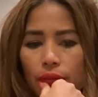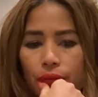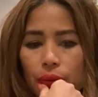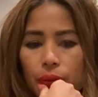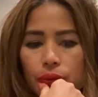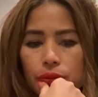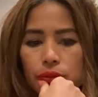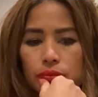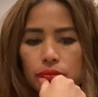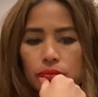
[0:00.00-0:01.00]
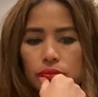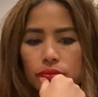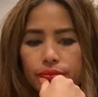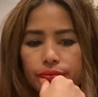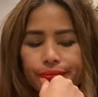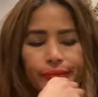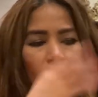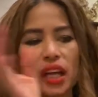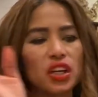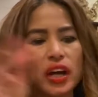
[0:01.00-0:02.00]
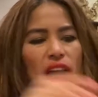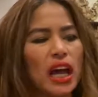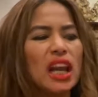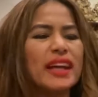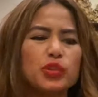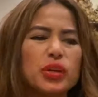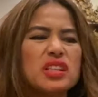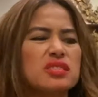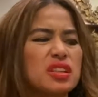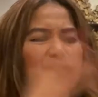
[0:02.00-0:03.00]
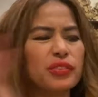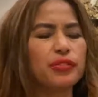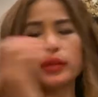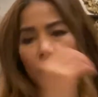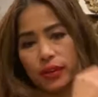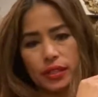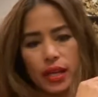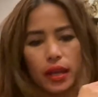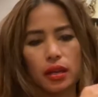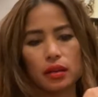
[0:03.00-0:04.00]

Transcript: food. I don't know. I, I like to eat different food every day.